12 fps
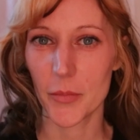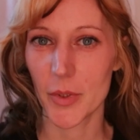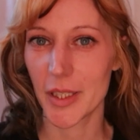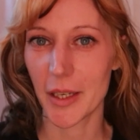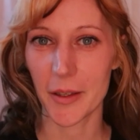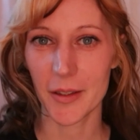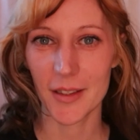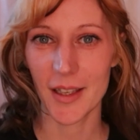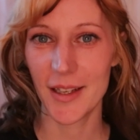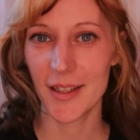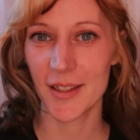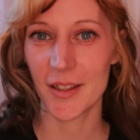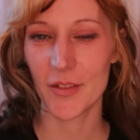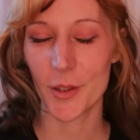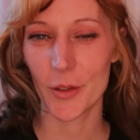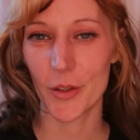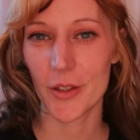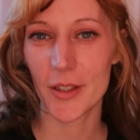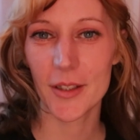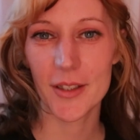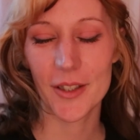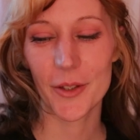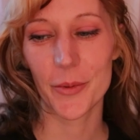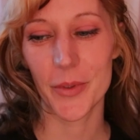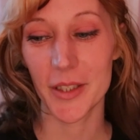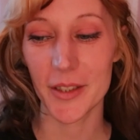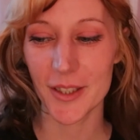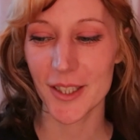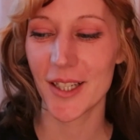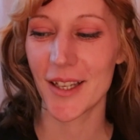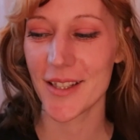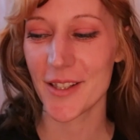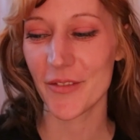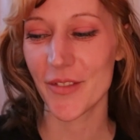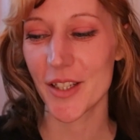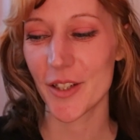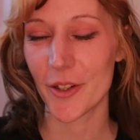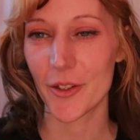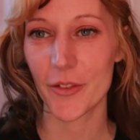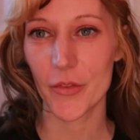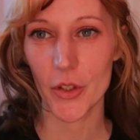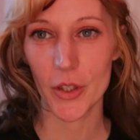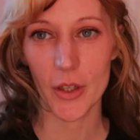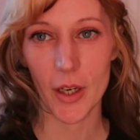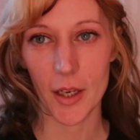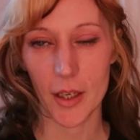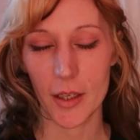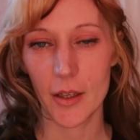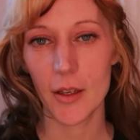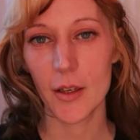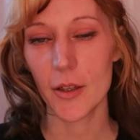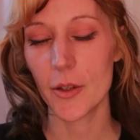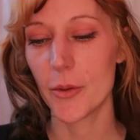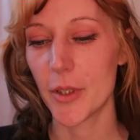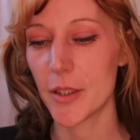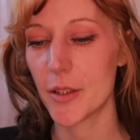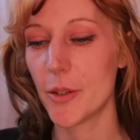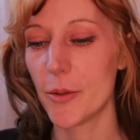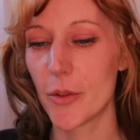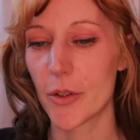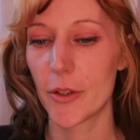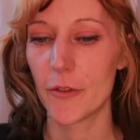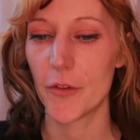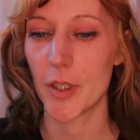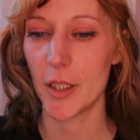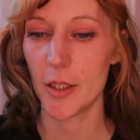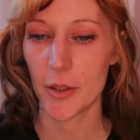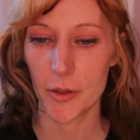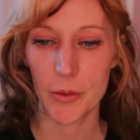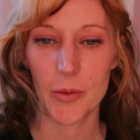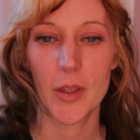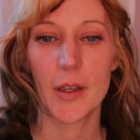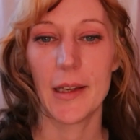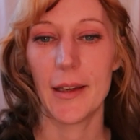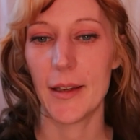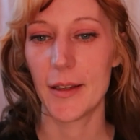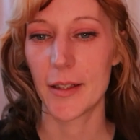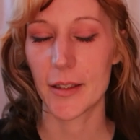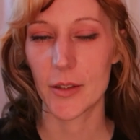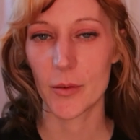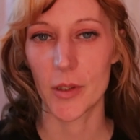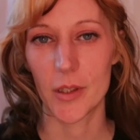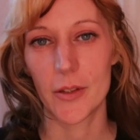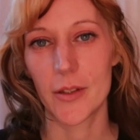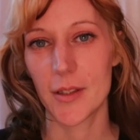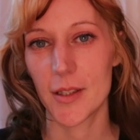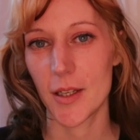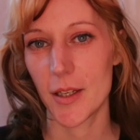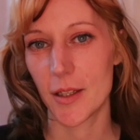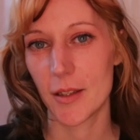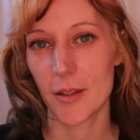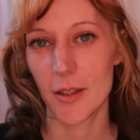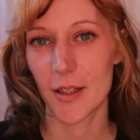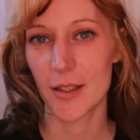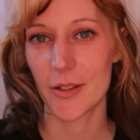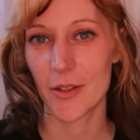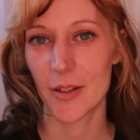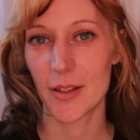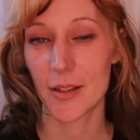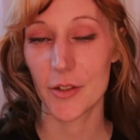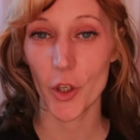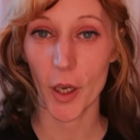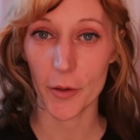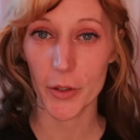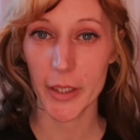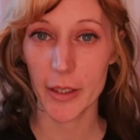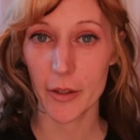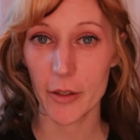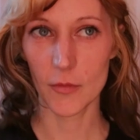Yeah, I didn't have the longest career as a photographer. I quit to learn video, and that's when you can see that I started this channel here.